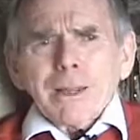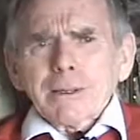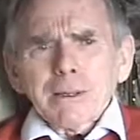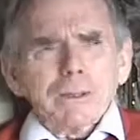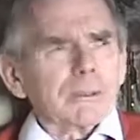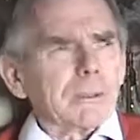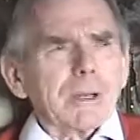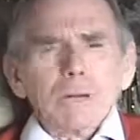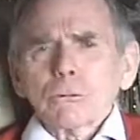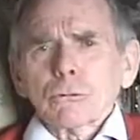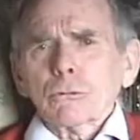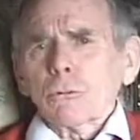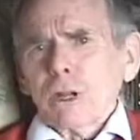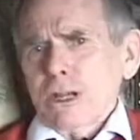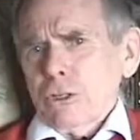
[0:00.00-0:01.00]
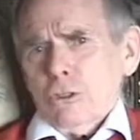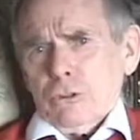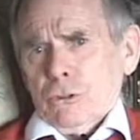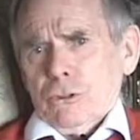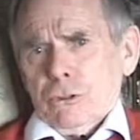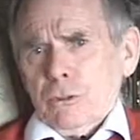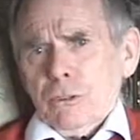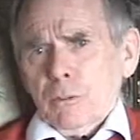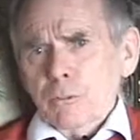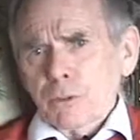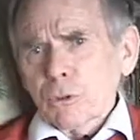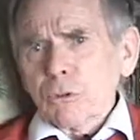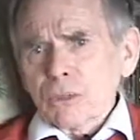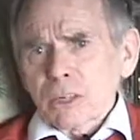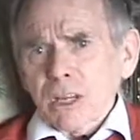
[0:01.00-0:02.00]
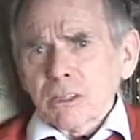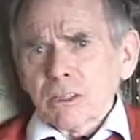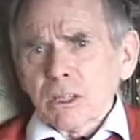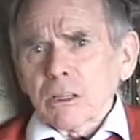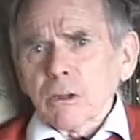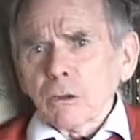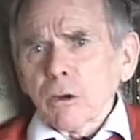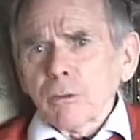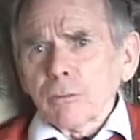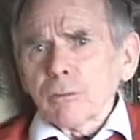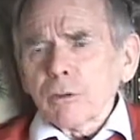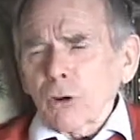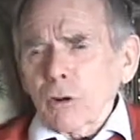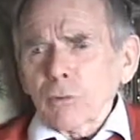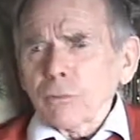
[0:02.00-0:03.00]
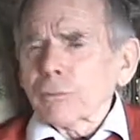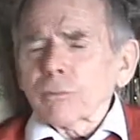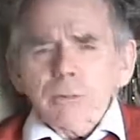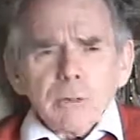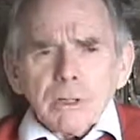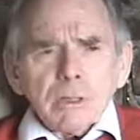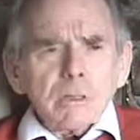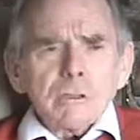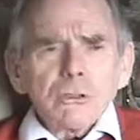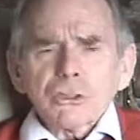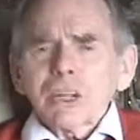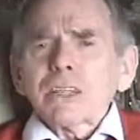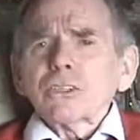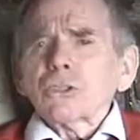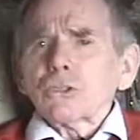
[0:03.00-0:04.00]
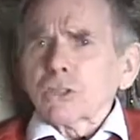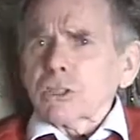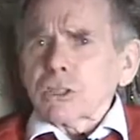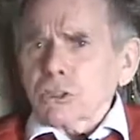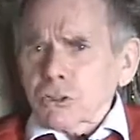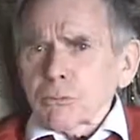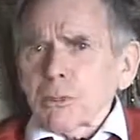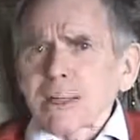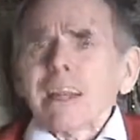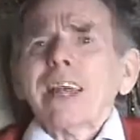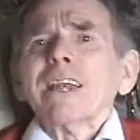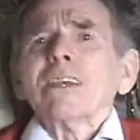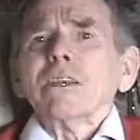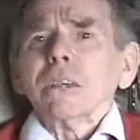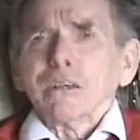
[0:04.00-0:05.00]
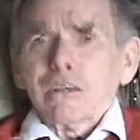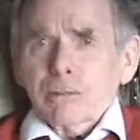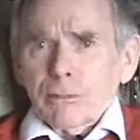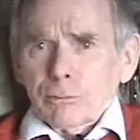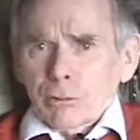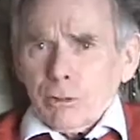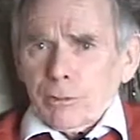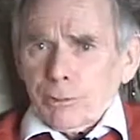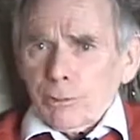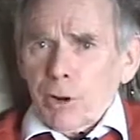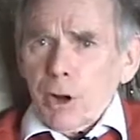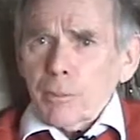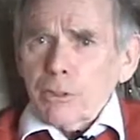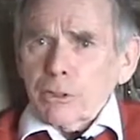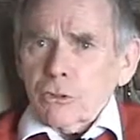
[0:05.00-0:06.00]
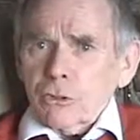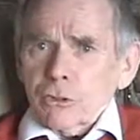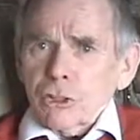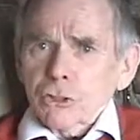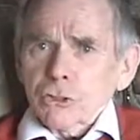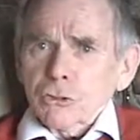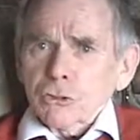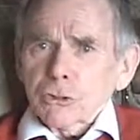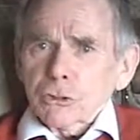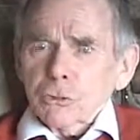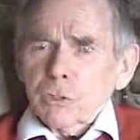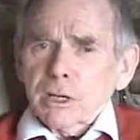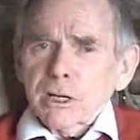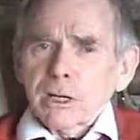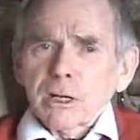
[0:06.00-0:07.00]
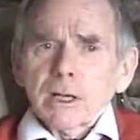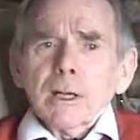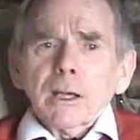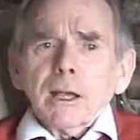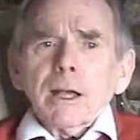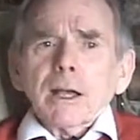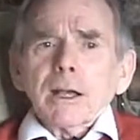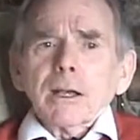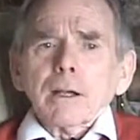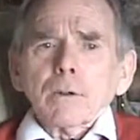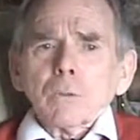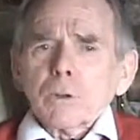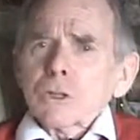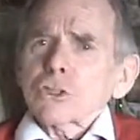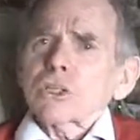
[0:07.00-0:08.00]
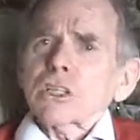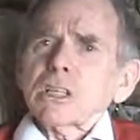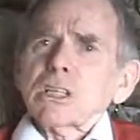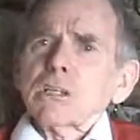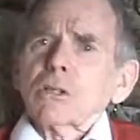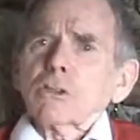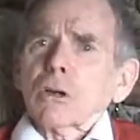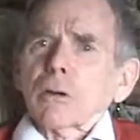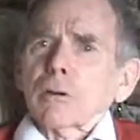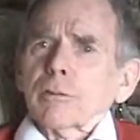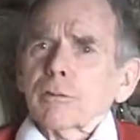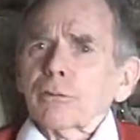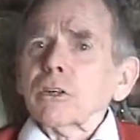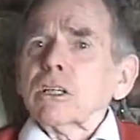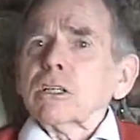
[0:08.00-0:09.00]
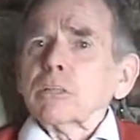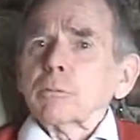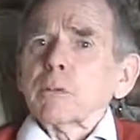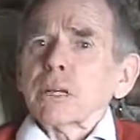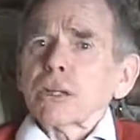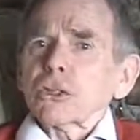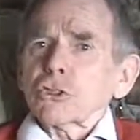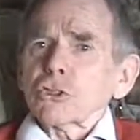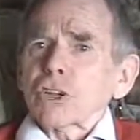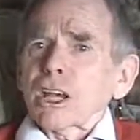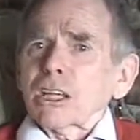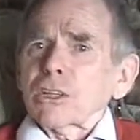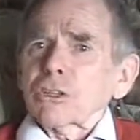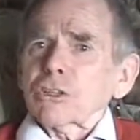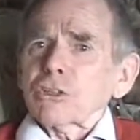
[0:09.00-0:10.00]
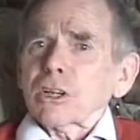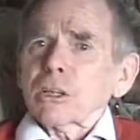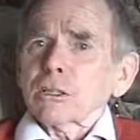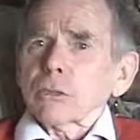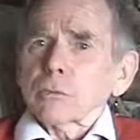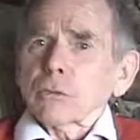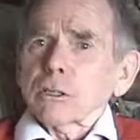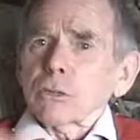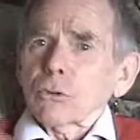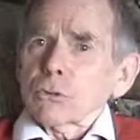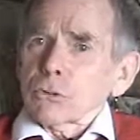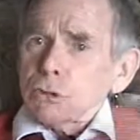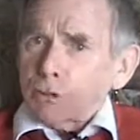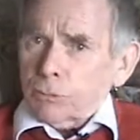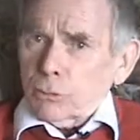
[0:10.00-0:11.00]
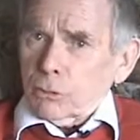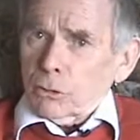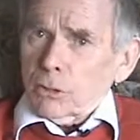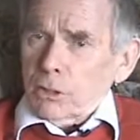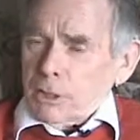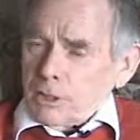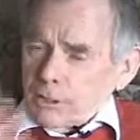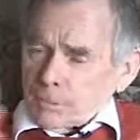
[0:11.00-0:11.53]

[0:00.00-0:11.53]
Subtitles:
that is an outrageous abuse, I think, of centuries, millennia of farming traditions where seeds are free to be exchanged and to be used for